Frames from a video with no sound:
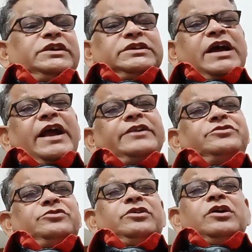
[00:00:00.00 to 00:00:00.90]
guides
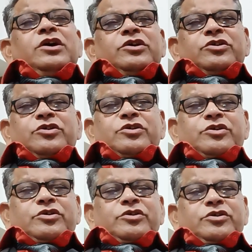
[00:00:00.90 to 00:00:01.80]

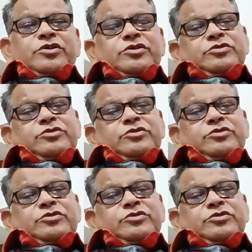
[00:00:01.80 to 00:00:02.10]
to